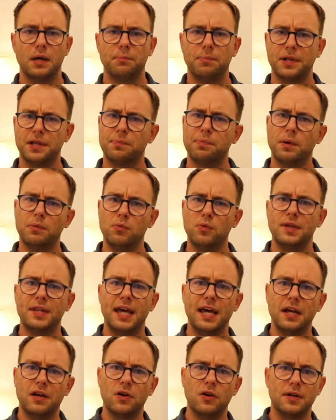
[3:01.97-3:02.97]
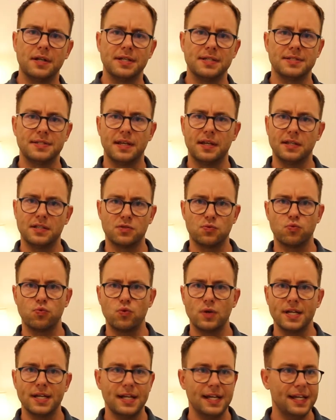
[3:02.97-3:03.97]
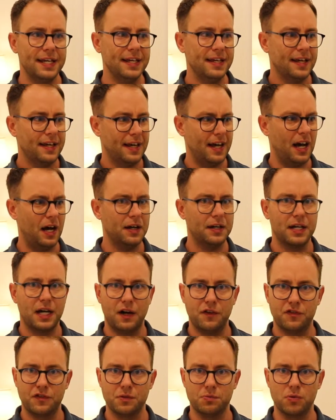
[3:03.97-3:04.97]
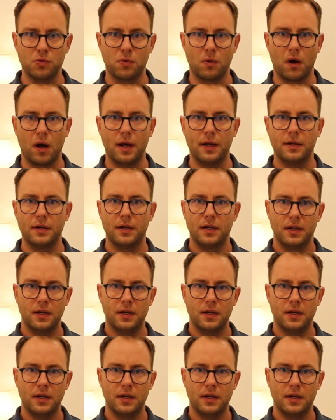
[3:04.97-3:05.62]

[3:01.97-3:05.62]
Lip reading: But the problem with aircon is that it's really uncomfortable, right?